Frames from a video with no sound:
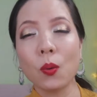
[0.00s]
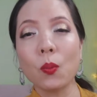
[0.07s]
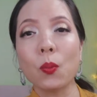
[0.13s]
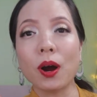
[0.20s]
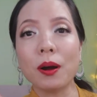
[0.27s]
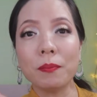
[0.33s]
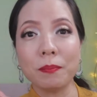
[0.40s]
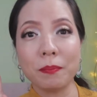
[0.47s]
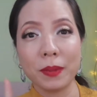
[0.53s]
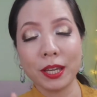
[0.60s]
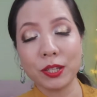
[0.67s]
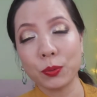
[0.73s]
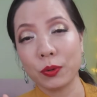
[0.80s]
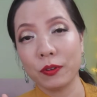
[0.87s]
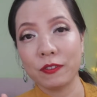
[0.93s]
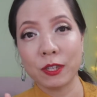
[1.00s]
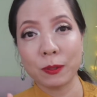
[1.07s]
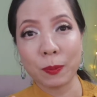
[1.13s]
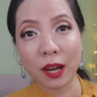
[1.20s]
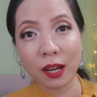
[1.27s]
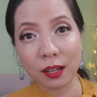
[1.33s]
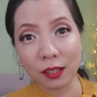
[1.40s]
1 matte with
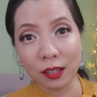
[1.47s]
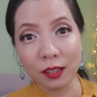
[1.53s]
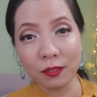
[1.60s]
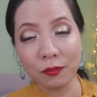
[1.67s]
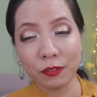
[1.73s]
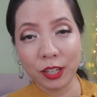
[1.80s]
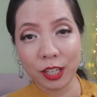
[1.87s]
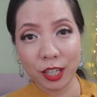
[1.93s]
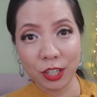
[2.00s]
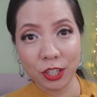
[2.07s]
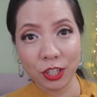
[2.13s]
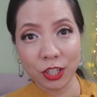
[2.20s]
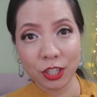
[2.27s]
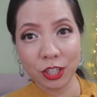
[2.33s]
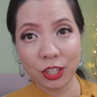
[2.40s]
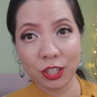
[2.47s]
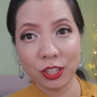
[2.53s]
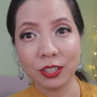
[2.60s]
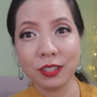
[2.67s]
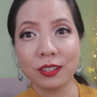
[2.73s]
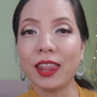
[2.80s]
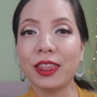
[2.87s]
sparkle finish,
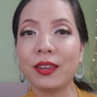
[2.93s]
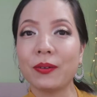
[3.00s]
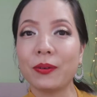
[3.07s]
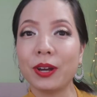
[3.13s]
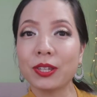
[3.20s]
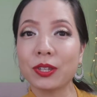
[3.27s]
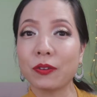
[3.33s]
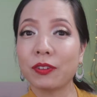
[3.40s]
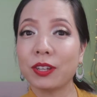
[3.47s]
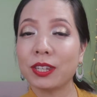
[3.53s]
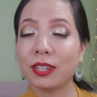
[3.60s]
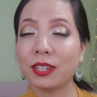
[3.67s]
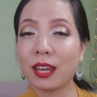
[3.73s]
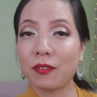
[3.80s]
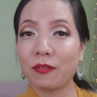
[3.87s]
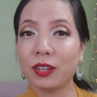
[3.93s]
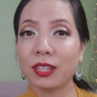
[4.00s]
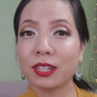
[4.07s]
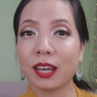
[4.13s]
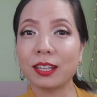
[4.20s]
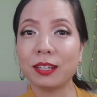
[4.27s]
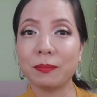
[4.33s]
and the rest of the 7s
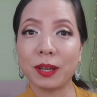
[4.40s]
are the